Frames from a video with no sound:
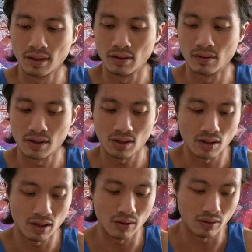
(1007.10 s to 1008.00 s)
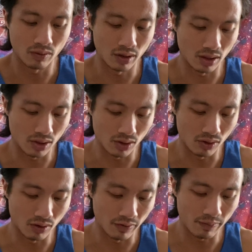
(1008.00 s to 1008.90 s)
What's going on with the
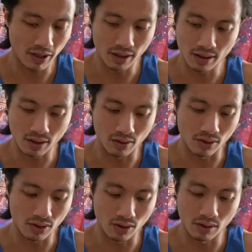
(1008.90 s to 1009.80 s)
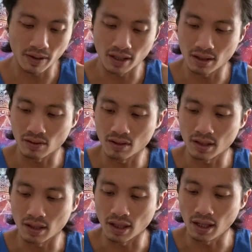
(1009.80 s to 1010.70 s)
Two of Pentacles? Two of Pentacles
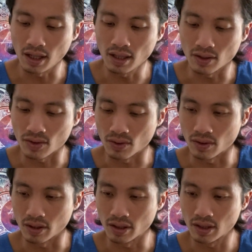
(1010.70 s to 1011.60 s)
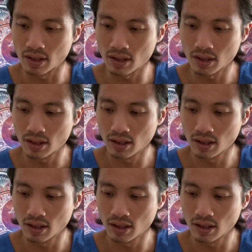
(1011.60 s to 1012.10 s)
and the Eight of Swords.